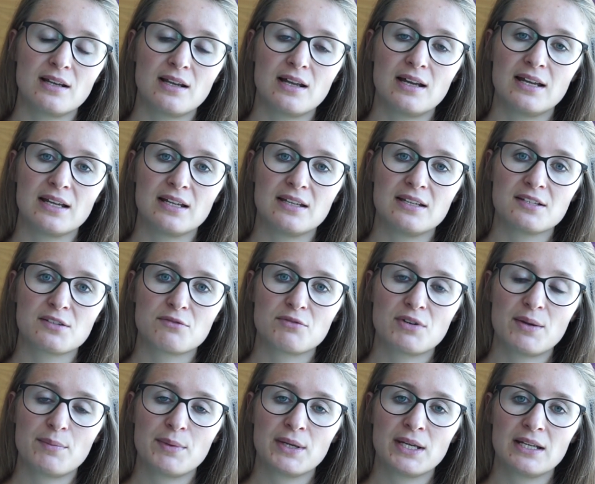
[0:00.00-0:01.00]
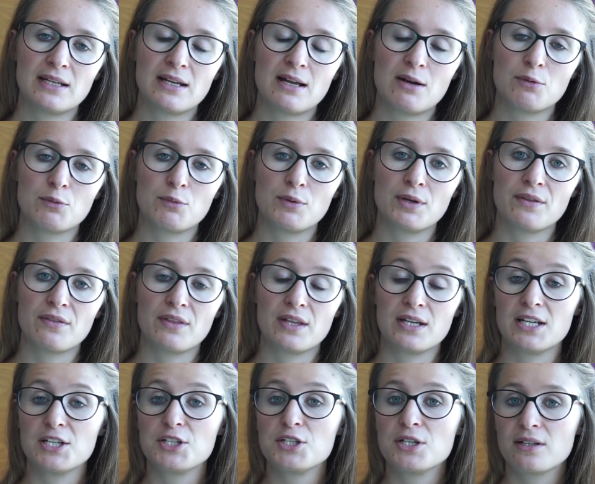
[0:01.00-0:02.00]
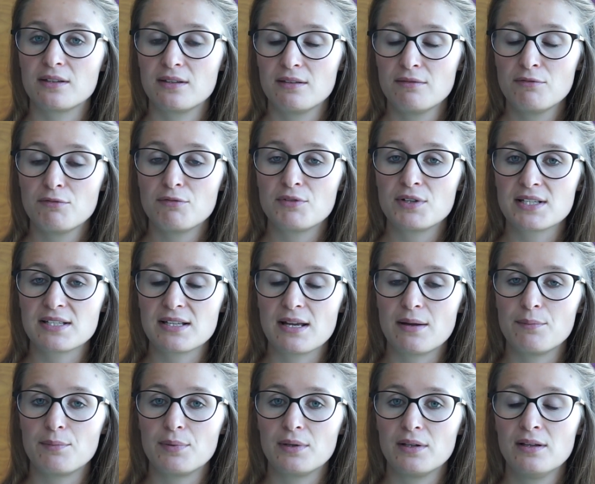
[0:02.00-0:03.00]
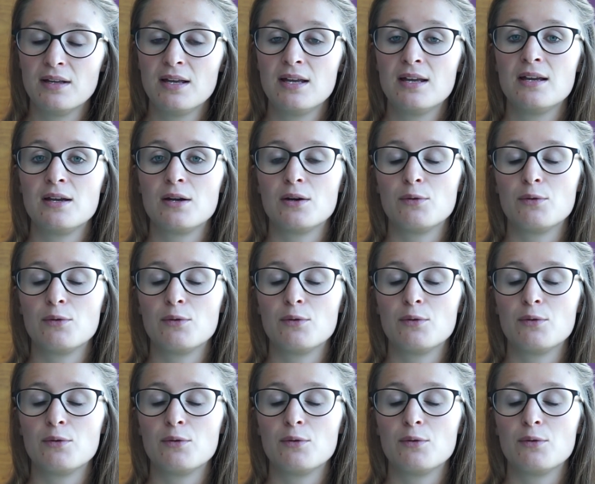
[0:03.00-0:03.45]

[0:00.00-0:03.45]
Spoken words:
like describing a noun with an adjective, for example,